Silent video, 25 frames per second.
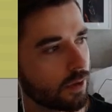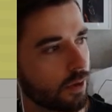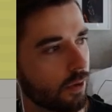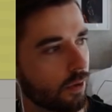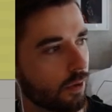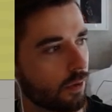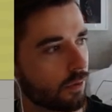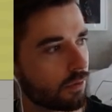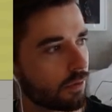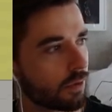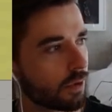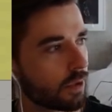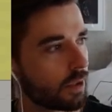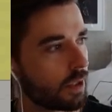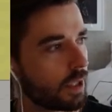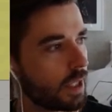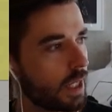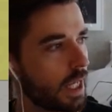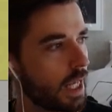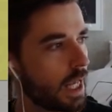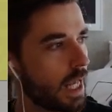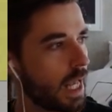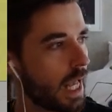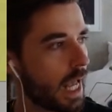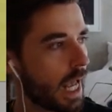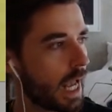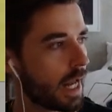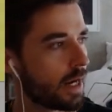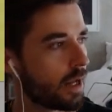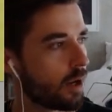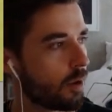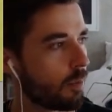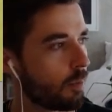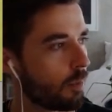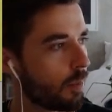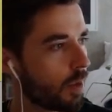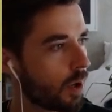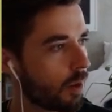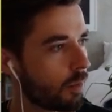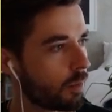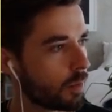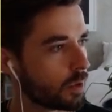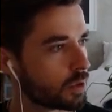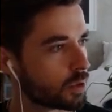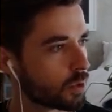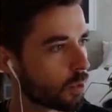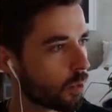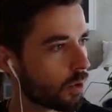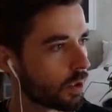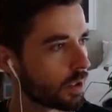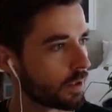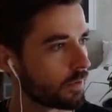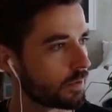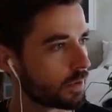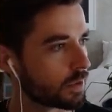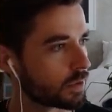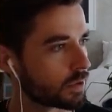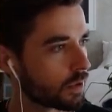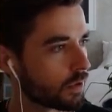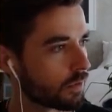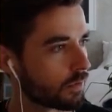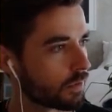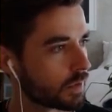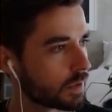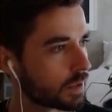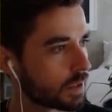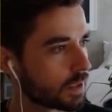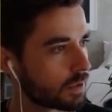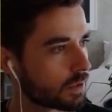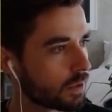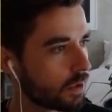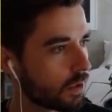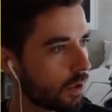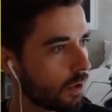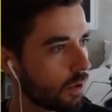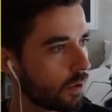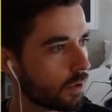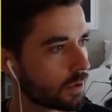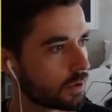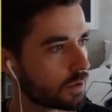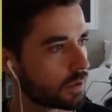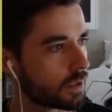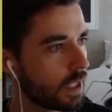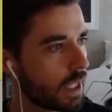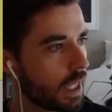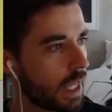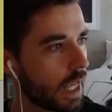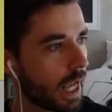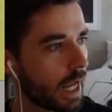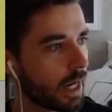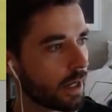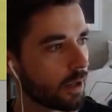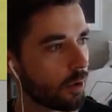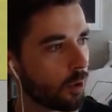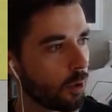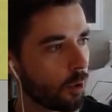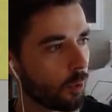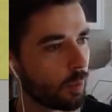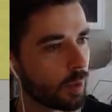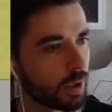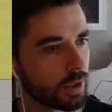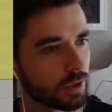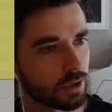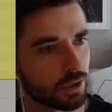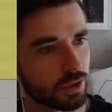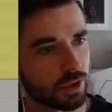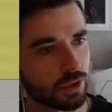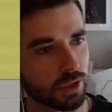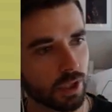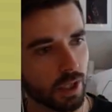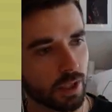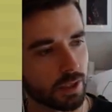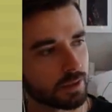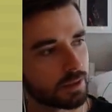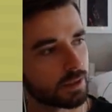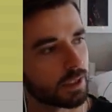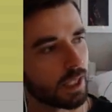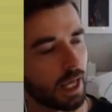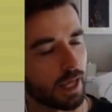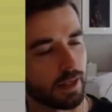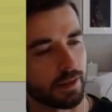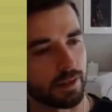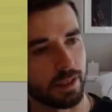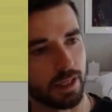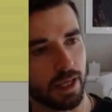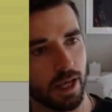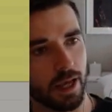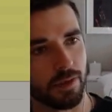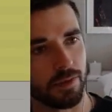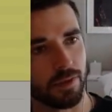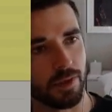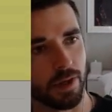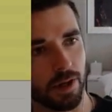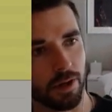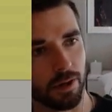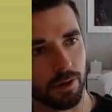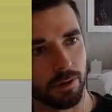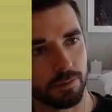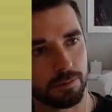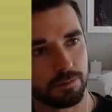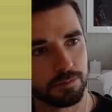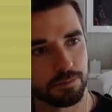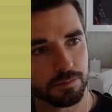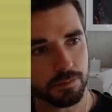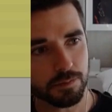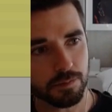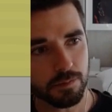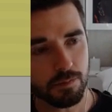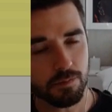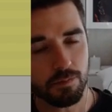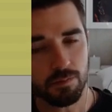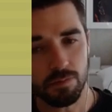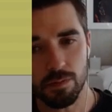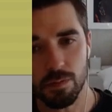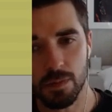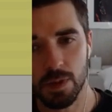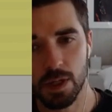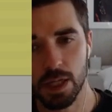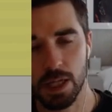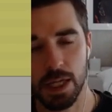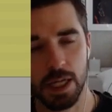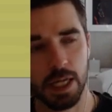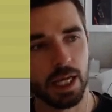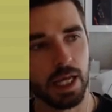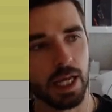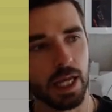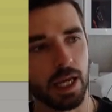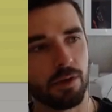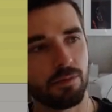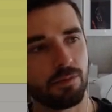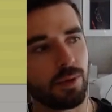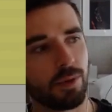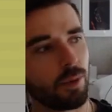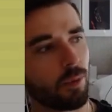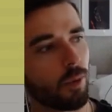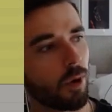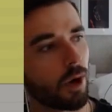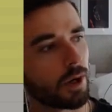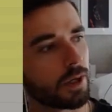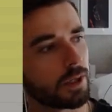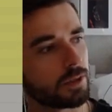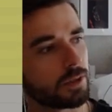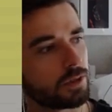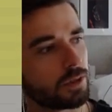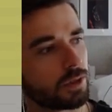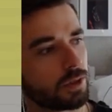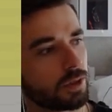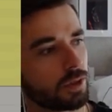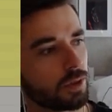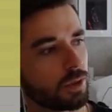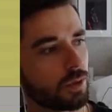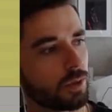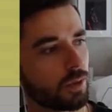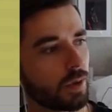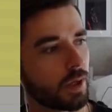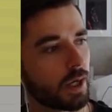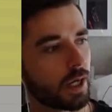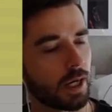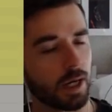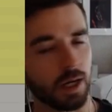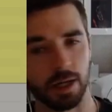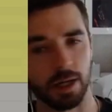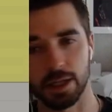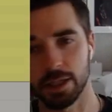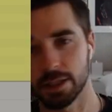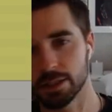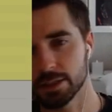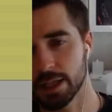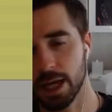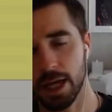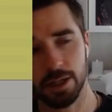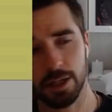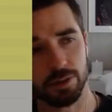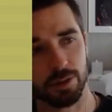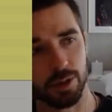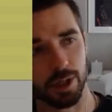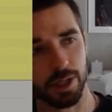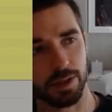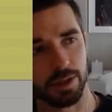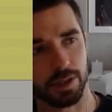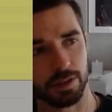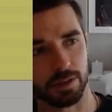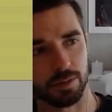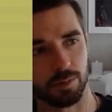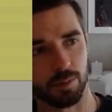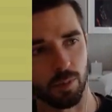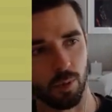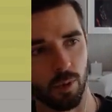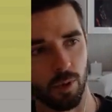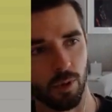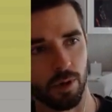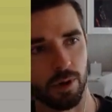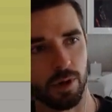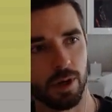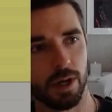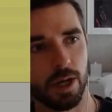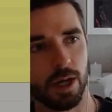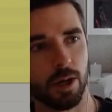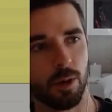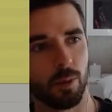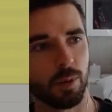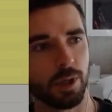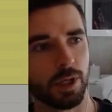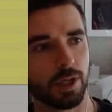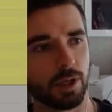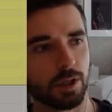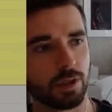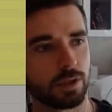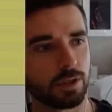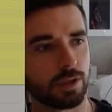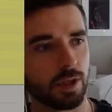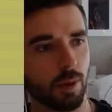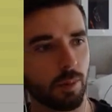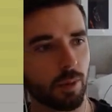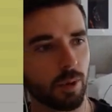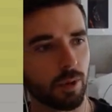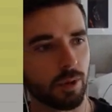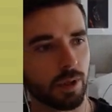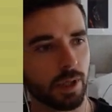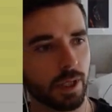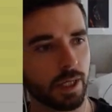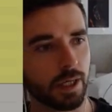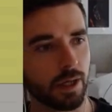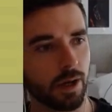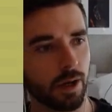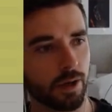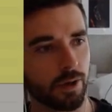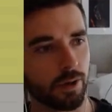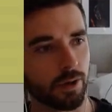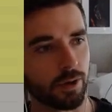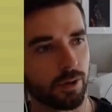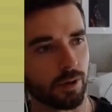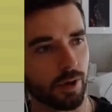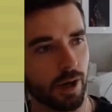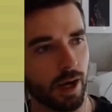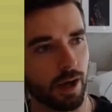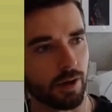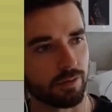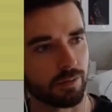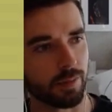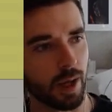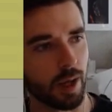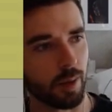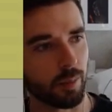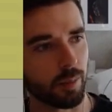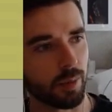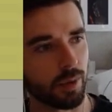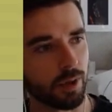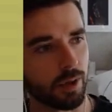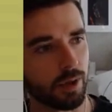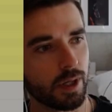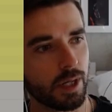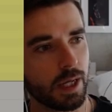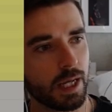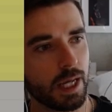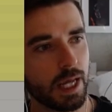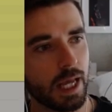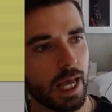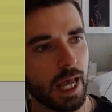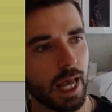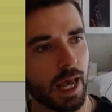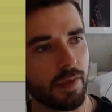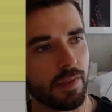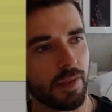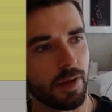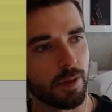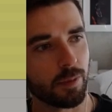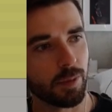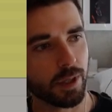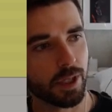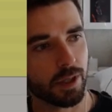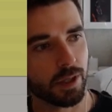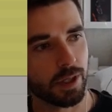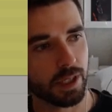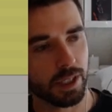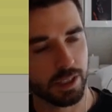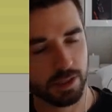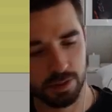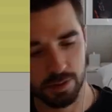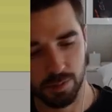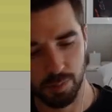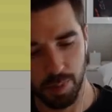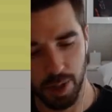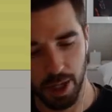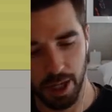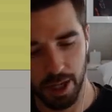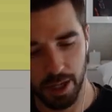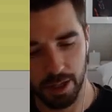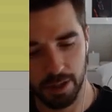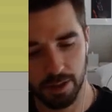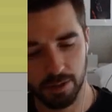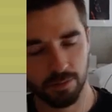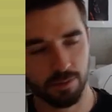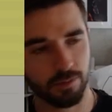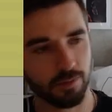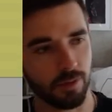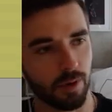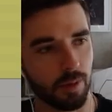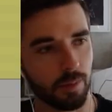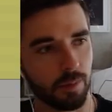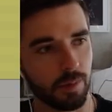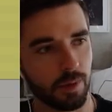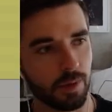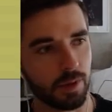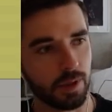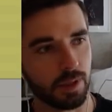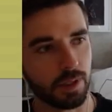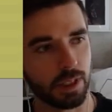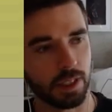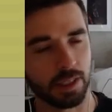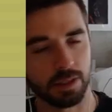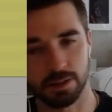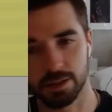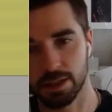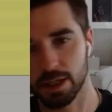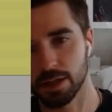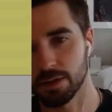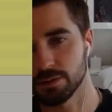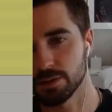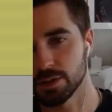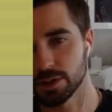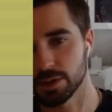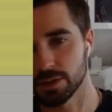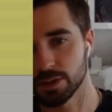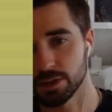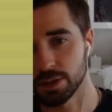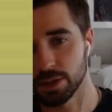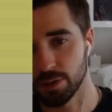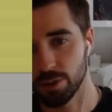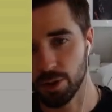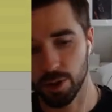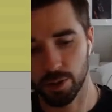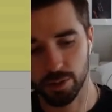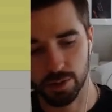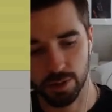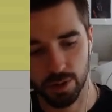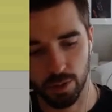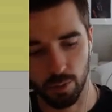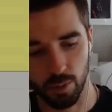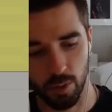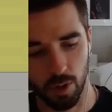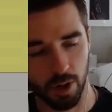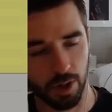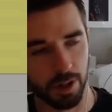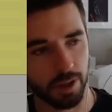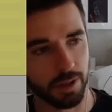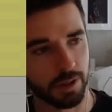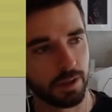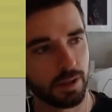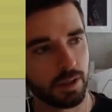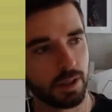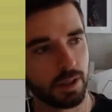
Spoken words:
over, and now a majority of the surface is closed and it opens just at the end there. If we wanted to exaggerate this more, we could double click on our graph mapper, and then we could expand from, instead of just 0 to 1,